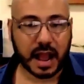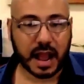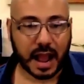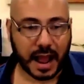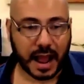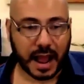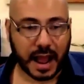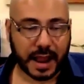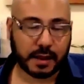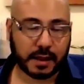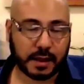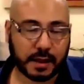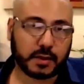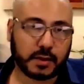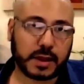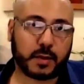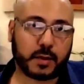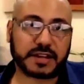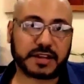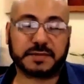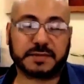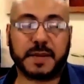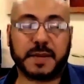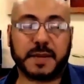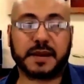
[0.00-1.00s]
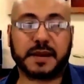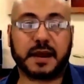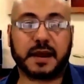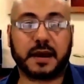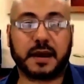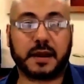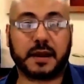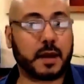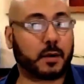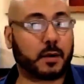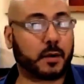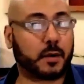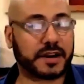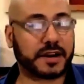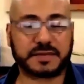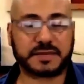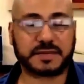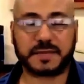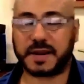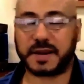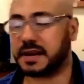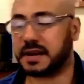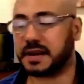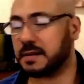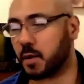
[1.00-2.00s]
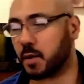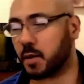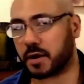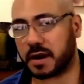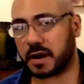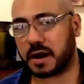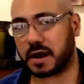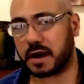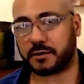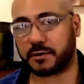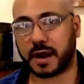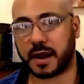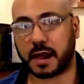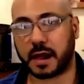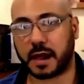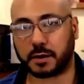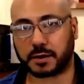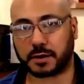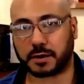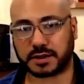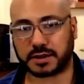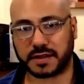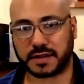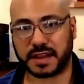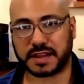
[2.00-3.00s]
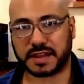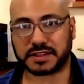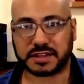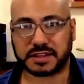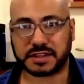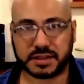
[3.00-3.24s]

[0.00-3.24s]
I only want to spend. I don't want to spend any more than $100 on this.